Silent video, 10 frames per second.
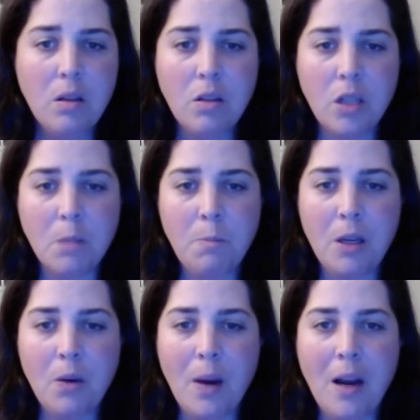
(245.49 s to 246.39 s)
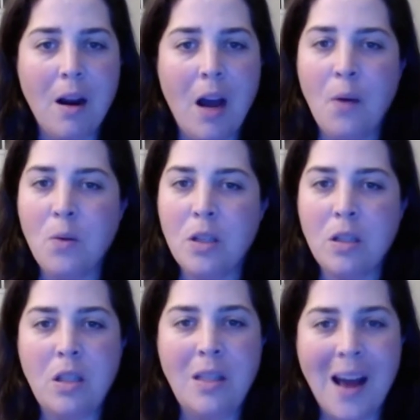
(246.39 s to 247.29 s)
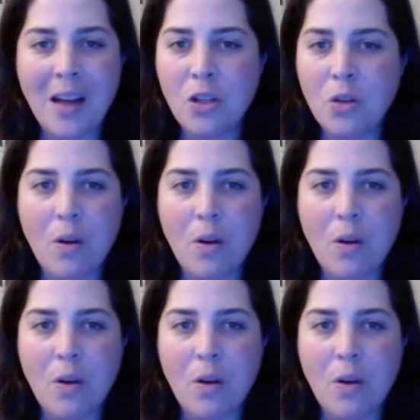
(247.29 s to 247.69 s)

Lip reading: Just be aware, I was not sure